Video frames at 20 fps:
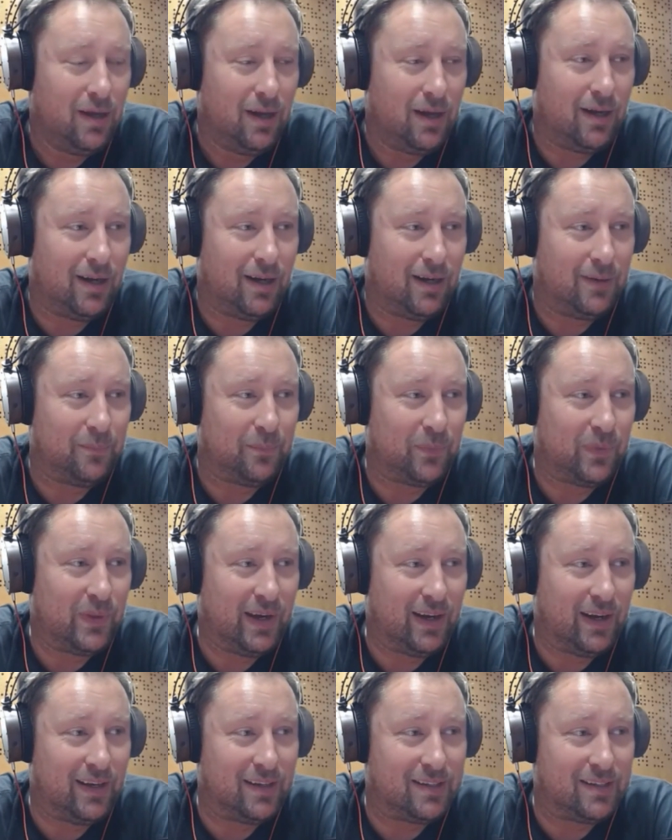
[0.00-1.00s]

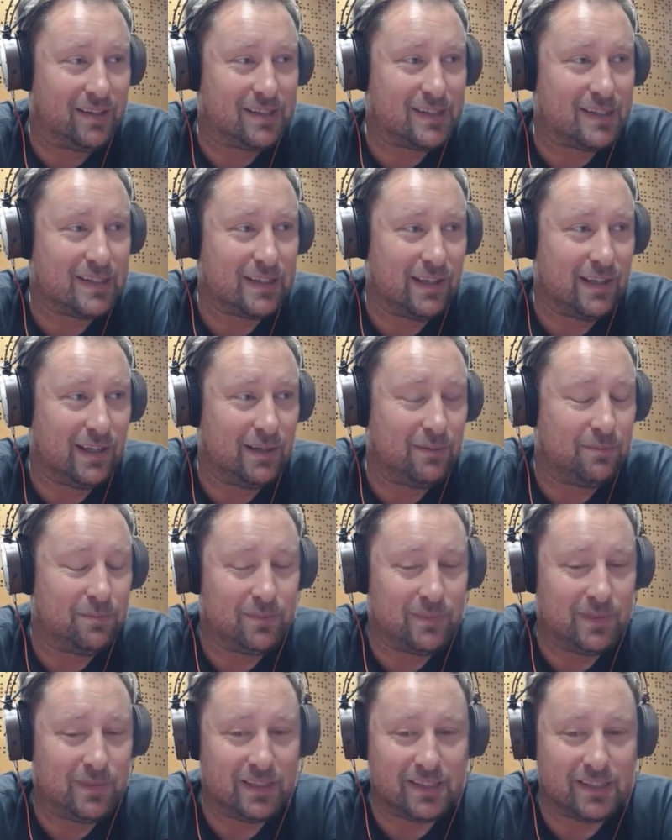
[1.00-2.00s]
There's
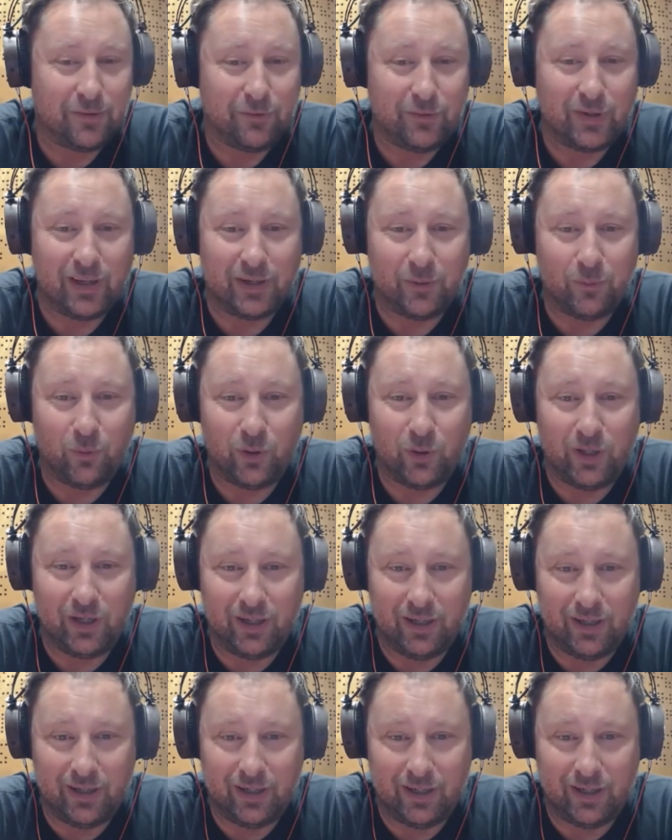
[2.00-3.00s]
something I don't want
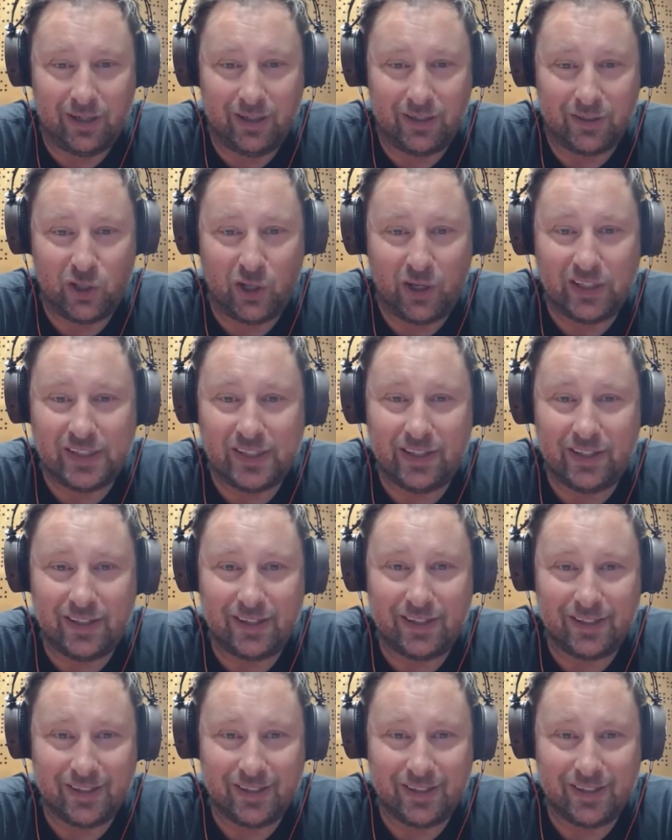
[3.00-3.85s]
to jinx it.